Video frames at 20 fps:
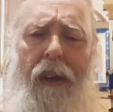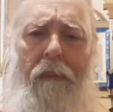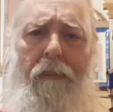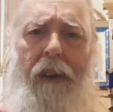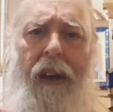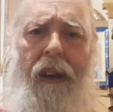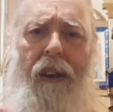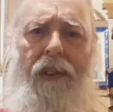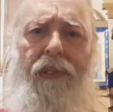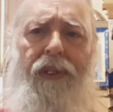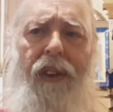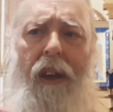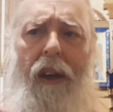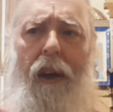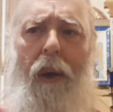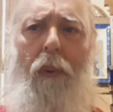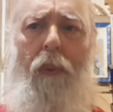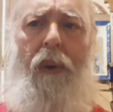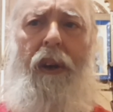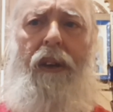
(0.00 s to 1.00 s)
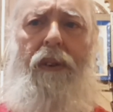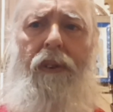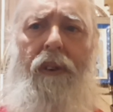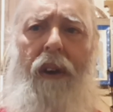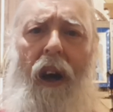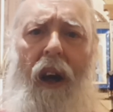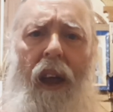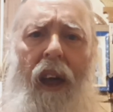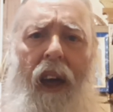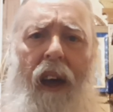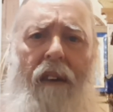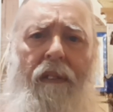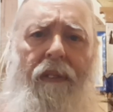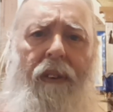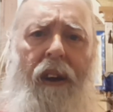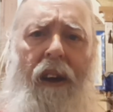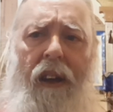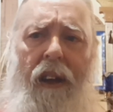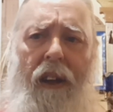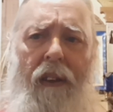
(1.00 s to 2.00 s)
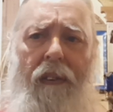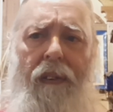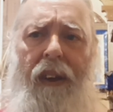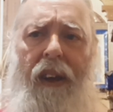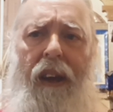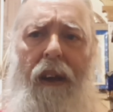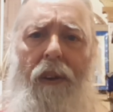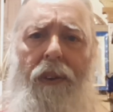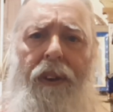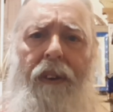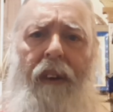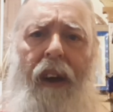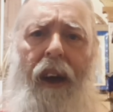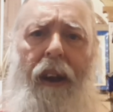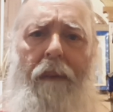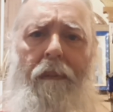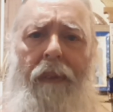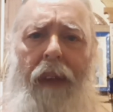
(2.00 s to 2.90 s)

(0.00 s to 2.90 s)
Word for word: because we do not have the guilt of Adam.